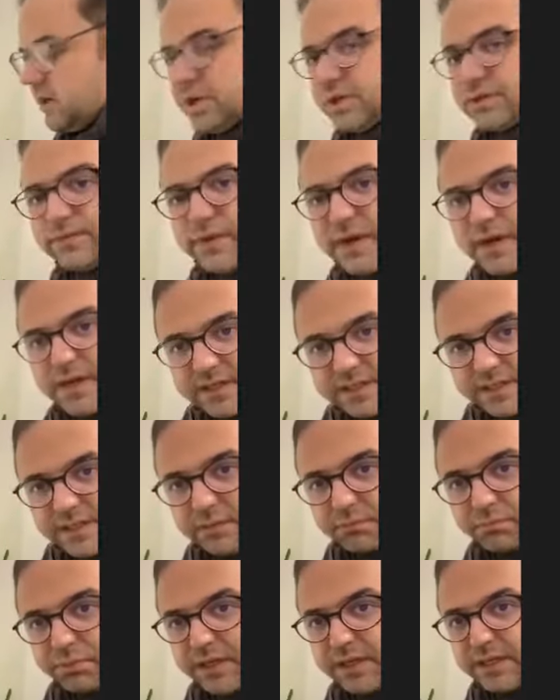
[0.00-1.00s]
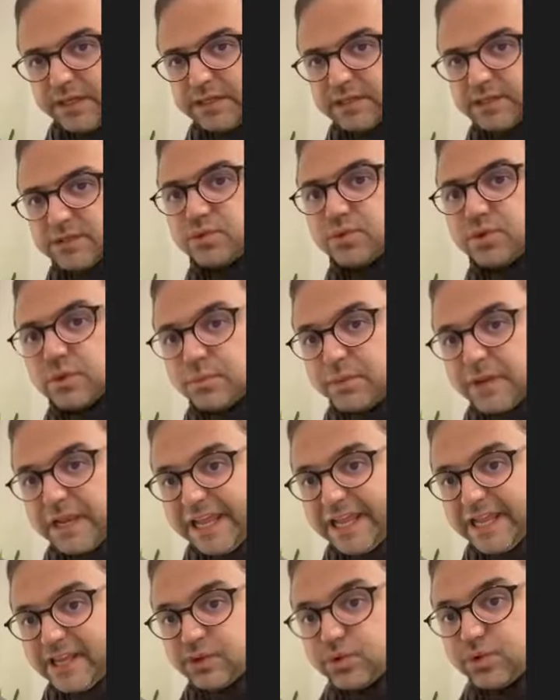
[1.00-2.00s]
It's very simple is to
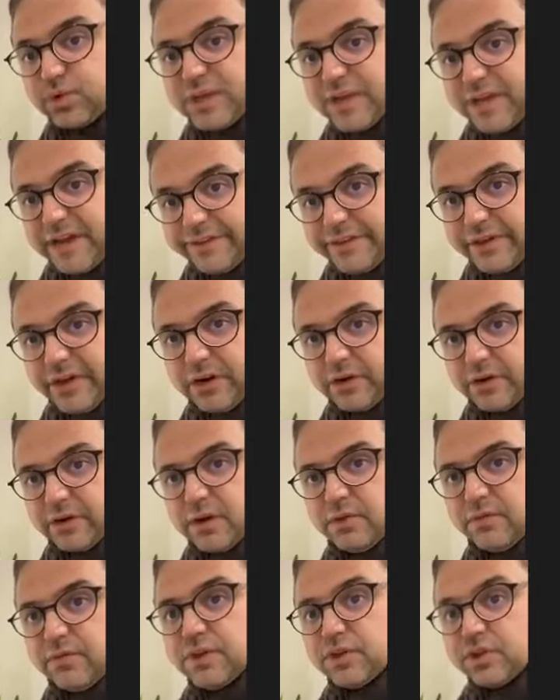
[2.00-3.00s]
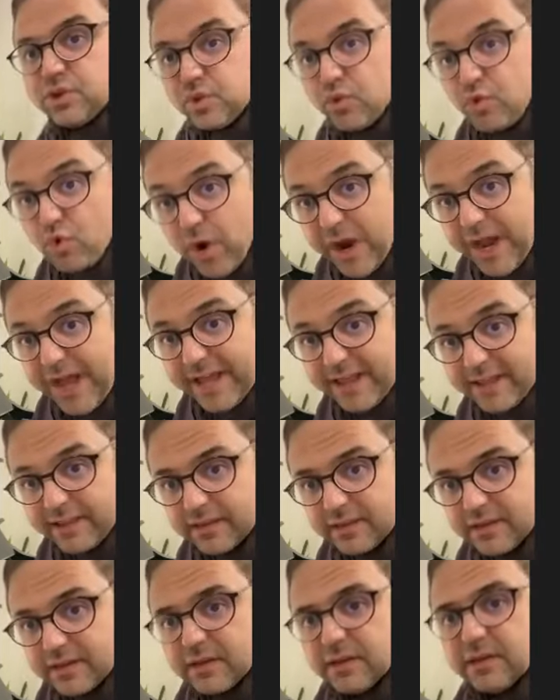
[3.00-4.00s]
play together with two
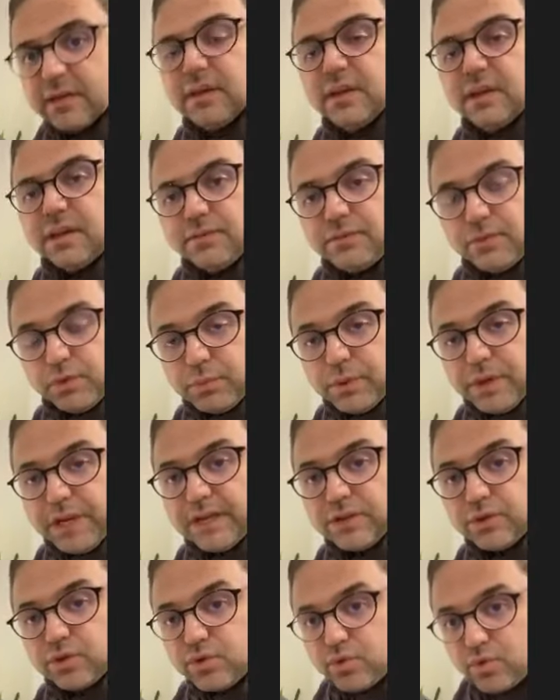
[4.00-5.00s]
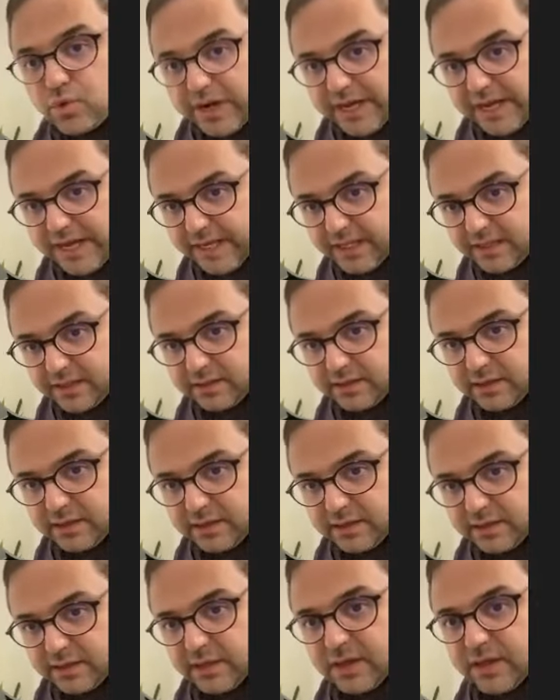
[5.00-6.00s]
hands. If you play two hands,
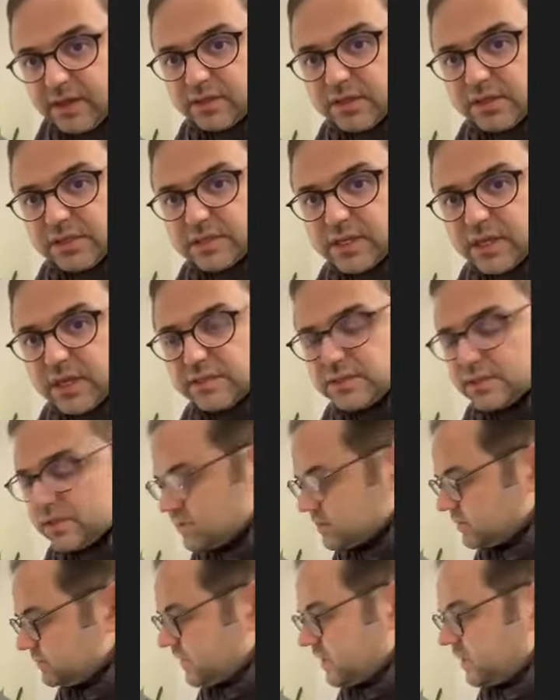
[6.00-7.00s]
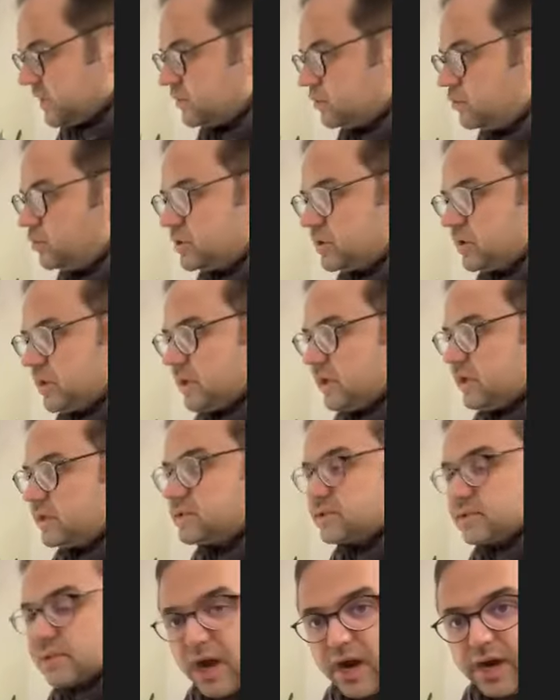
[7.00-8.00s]
the scales is a very good
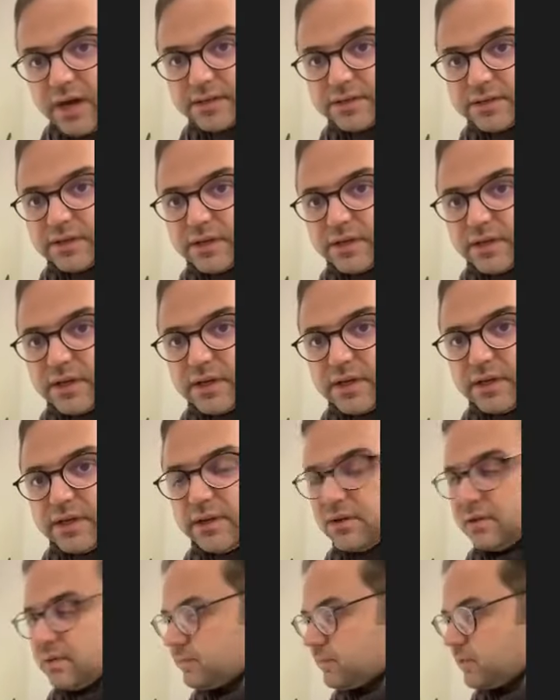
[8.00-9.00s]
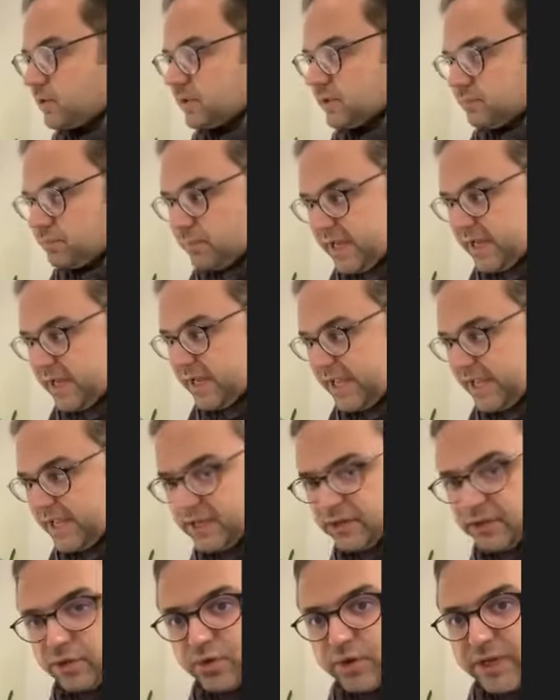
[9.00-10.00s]
start for the
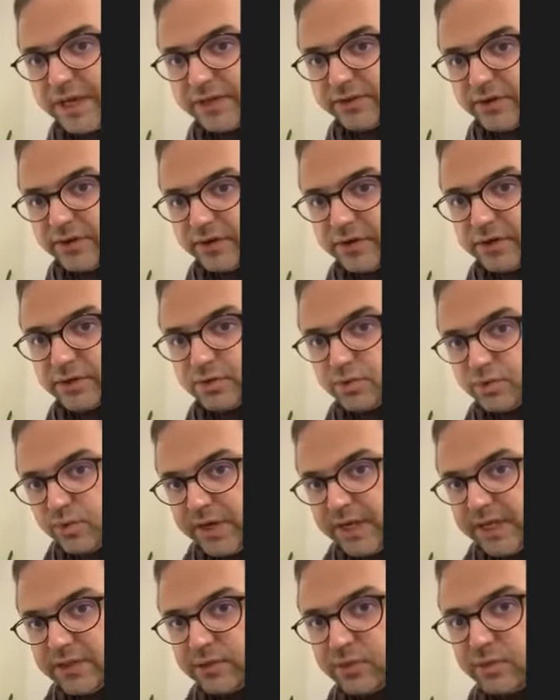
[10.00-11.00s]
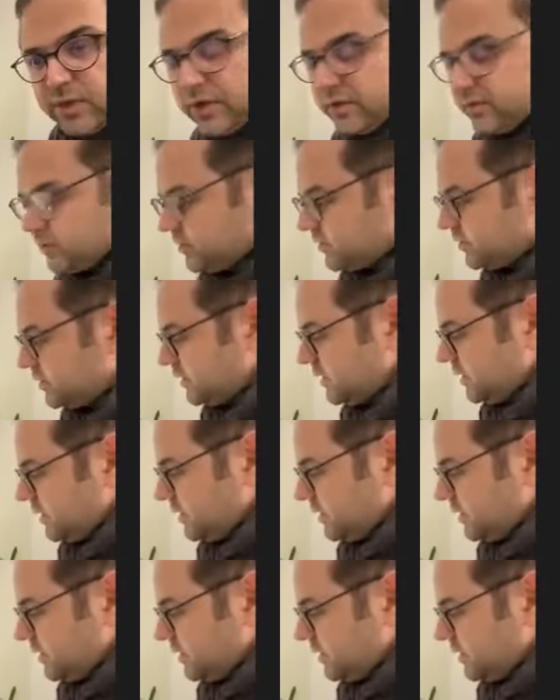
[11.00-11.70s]
playing together, two hands together.